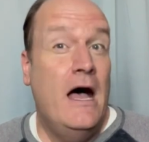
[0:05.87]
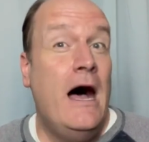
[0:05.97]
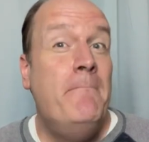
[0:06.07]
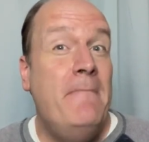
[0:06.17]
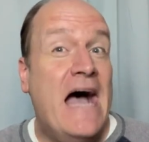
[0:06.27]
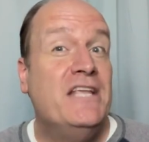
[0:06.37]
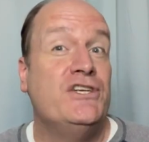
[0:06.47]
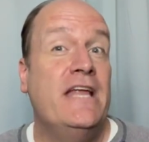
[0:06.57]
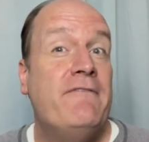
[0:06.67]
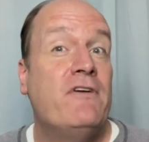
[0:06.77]

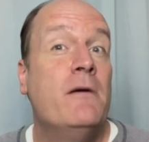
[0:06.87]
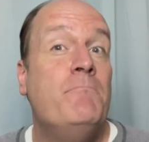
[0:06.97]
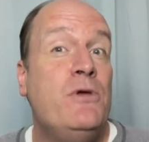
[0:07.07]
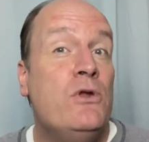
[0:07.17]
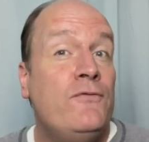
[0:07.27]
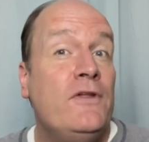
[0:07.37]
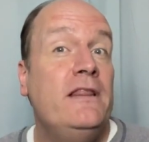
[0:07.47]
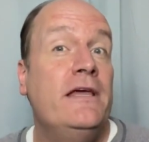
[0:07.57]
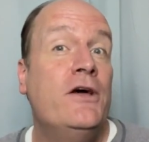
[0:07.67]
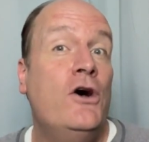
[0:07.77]
Imagine having a beautifully
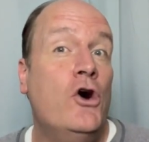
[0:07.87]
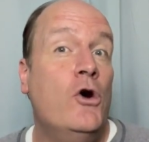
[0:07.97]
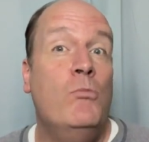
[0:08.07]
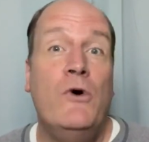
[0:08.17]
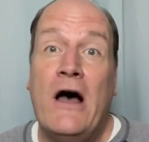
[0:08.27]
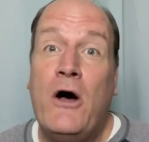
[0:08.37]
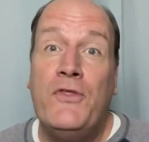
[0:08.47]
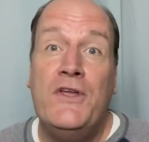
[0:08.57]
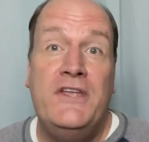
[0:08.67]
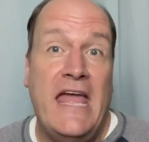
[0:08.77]
lit home without
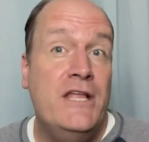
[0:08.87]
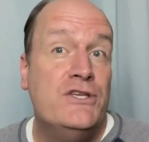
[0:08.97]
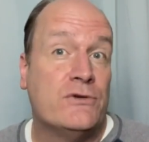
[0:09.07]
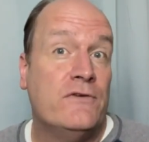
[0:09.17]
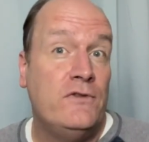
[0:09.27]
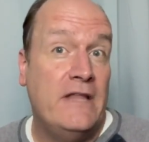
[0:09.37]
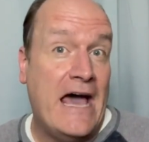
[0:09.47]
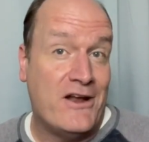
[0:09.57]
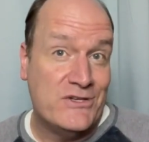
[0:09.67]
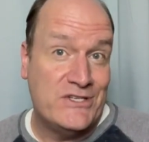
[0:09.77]
the danger of
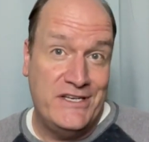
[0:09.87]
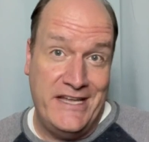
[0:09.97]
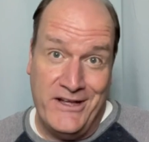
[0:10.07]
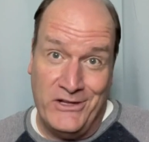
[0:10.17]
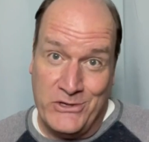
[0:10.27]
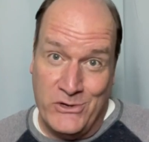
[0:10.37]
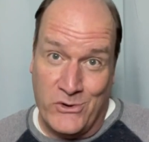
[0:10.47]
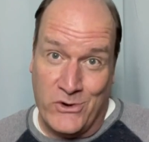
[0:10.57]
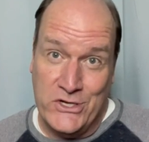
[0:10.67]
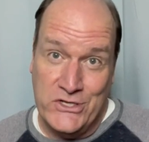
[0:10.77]
ladders and tangled
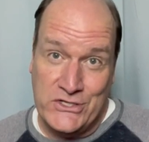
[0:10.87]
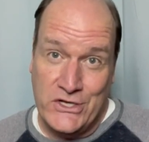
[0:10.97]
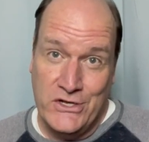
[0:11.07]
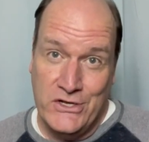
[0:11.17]
cords.